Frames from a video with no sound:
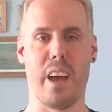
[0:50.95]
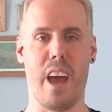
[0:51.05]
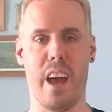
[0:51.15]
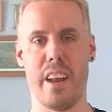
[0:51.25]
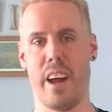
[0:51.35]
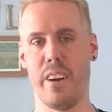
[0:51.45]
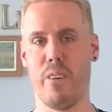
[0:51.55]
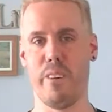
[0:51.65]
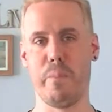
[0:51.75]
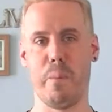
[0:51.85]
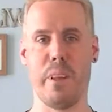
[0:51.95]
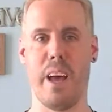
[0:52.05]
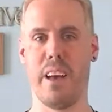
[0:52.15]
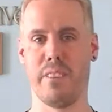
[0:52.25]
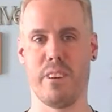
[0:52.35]
and I know Red Bubble
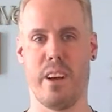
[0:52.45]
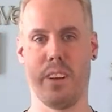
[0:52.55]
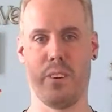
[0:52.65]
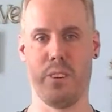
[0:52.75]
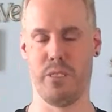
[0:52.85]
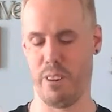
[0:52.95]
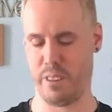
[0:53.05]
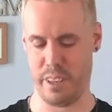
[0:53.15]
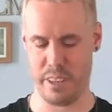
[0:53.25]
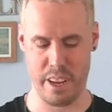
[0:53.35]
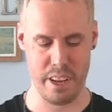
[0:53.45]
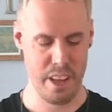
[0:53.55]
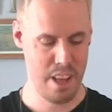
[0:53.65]
has kind of good quality in there.